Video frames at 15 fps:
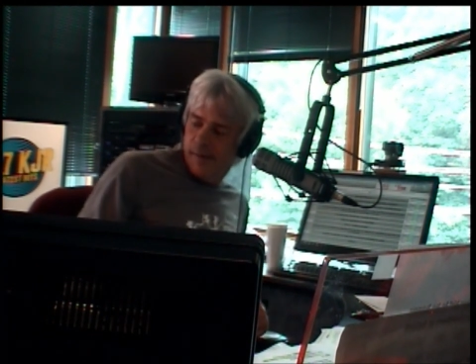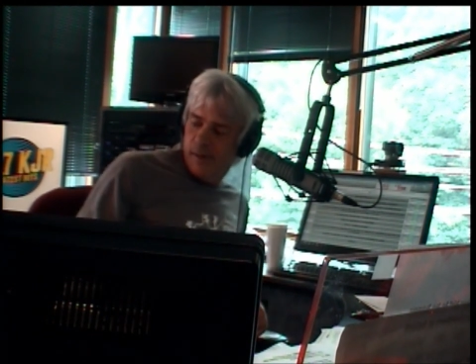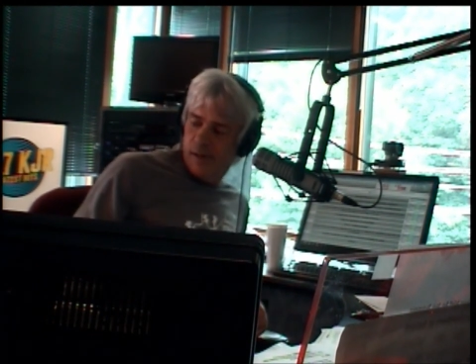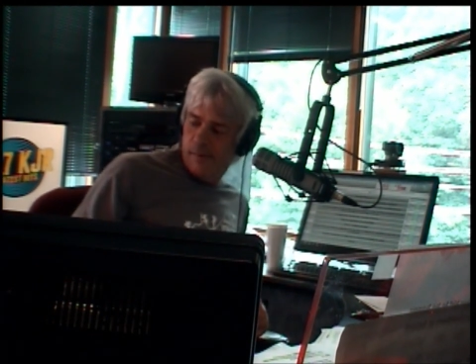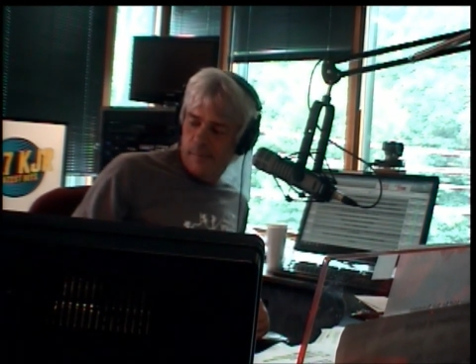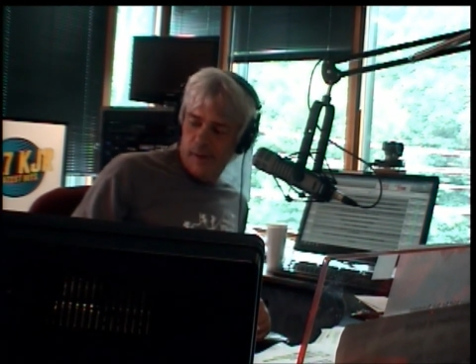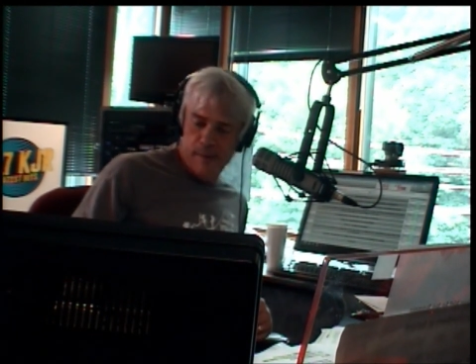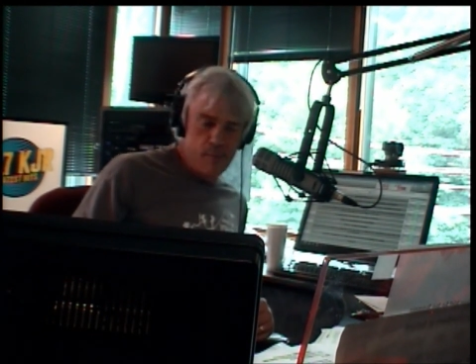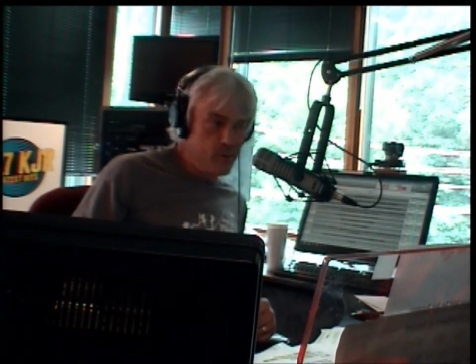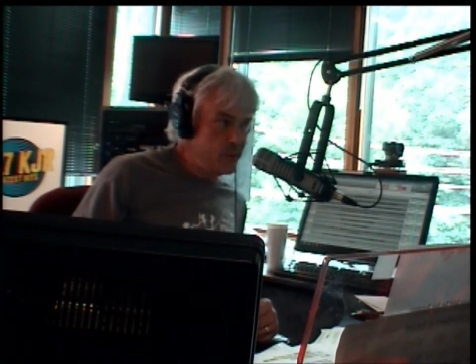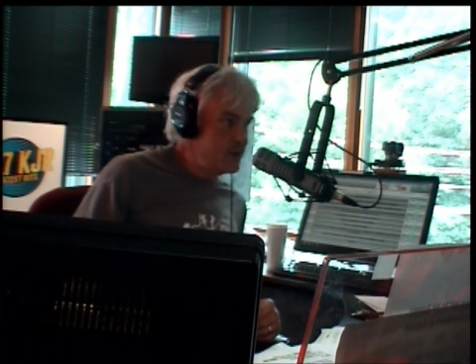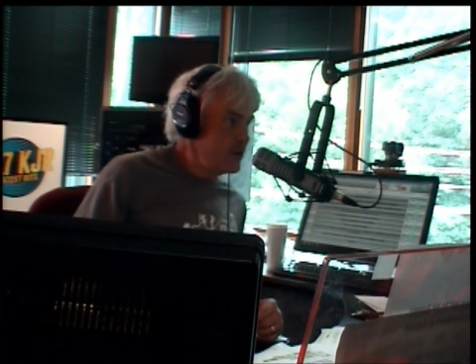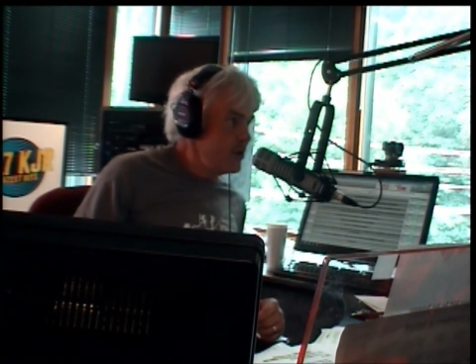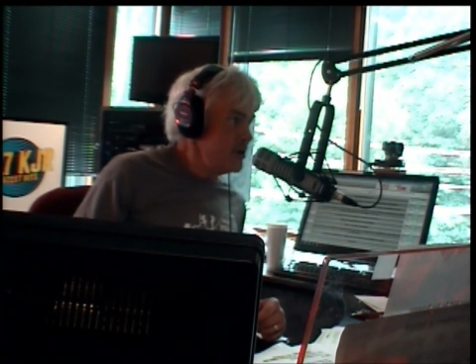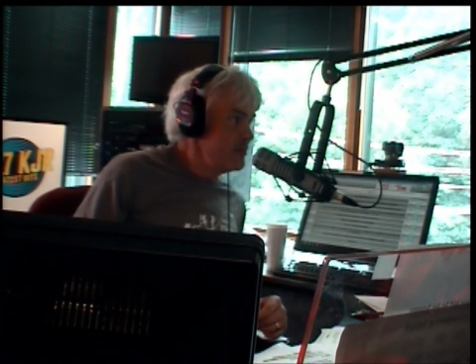Maybe we'll
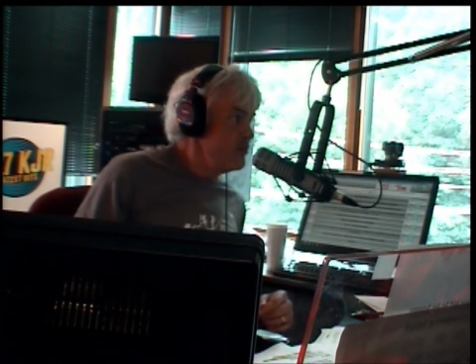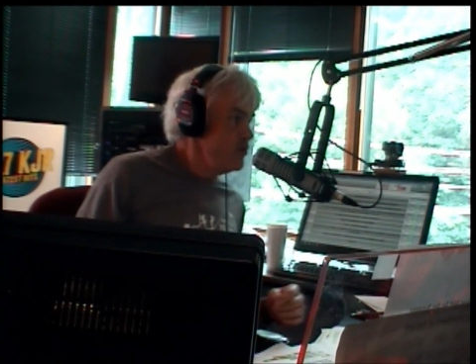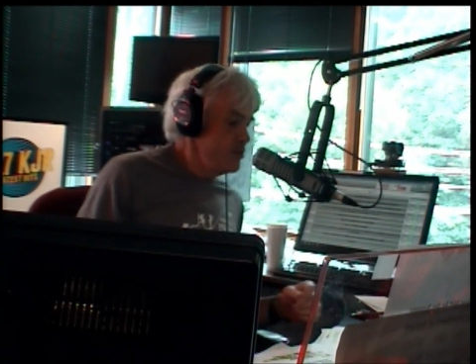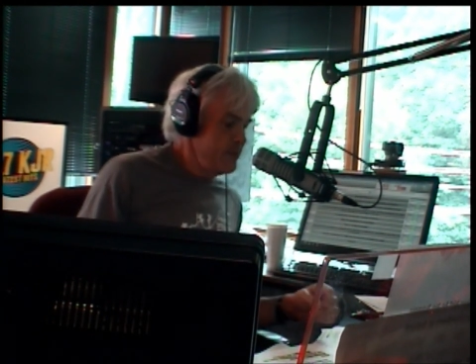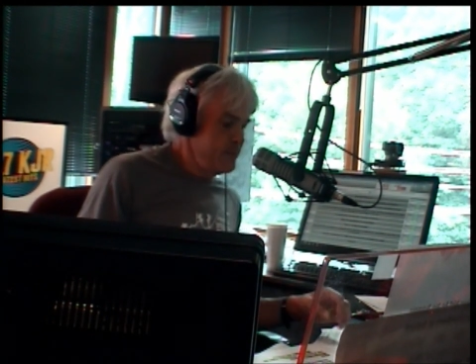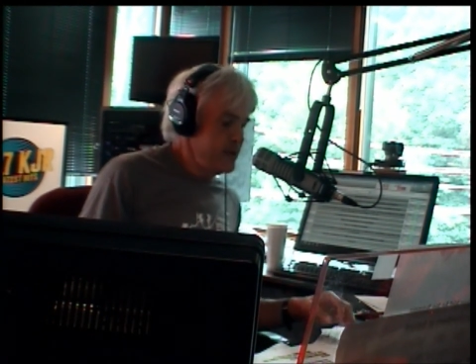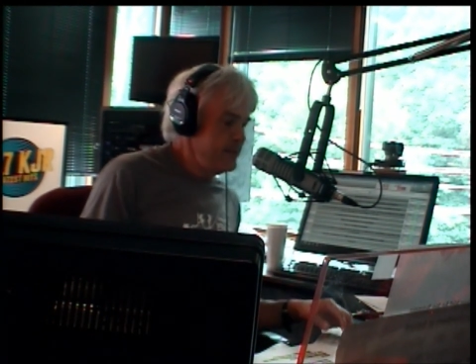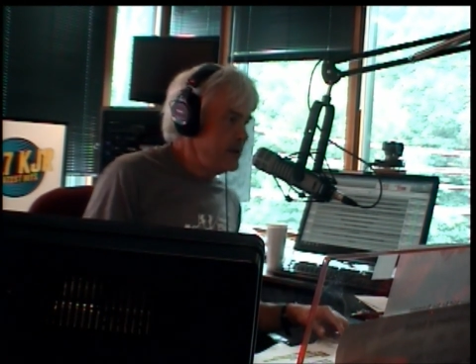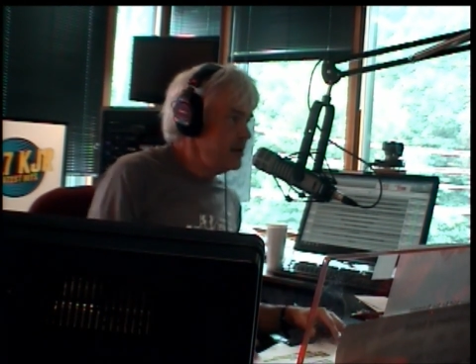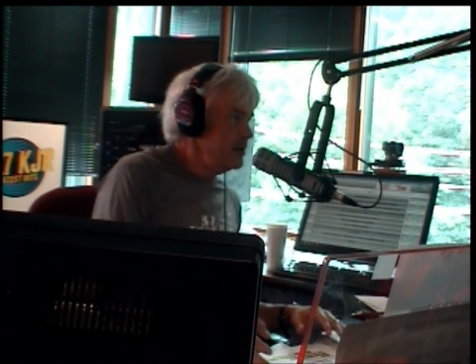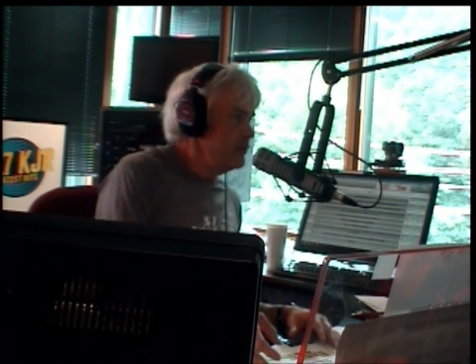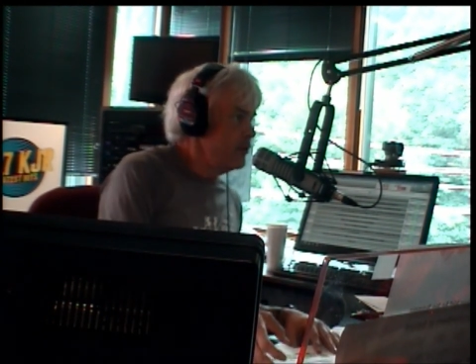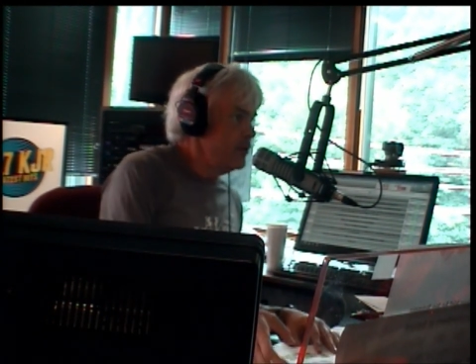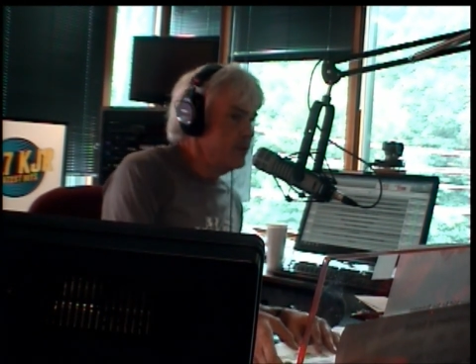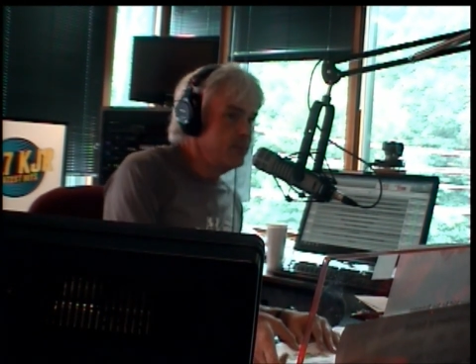talk more. Maybe he
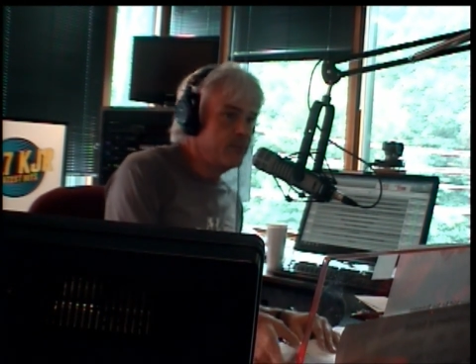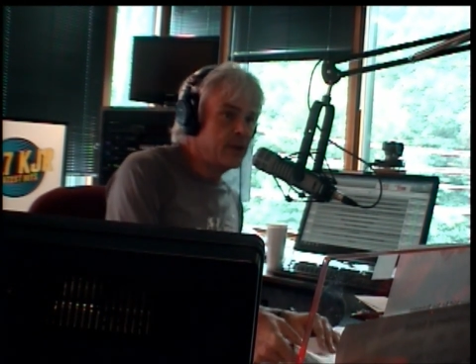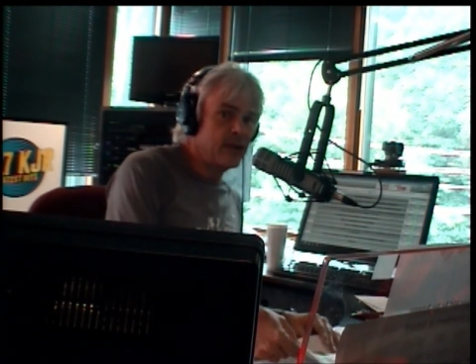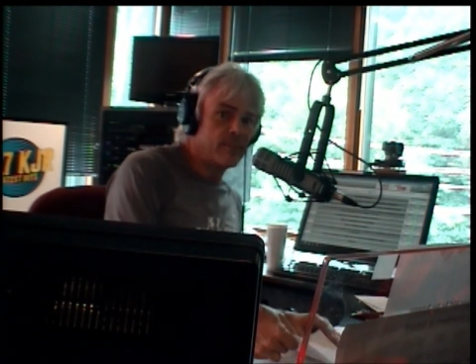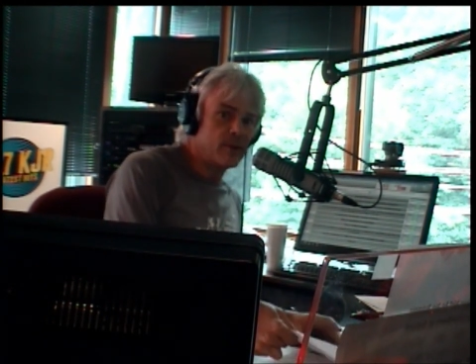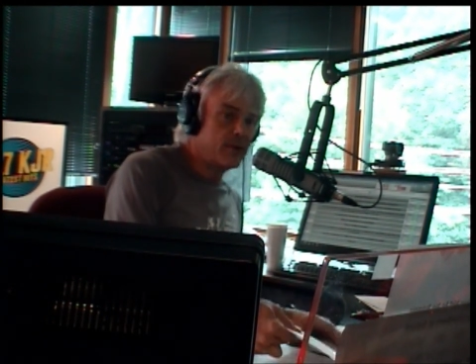won't be able to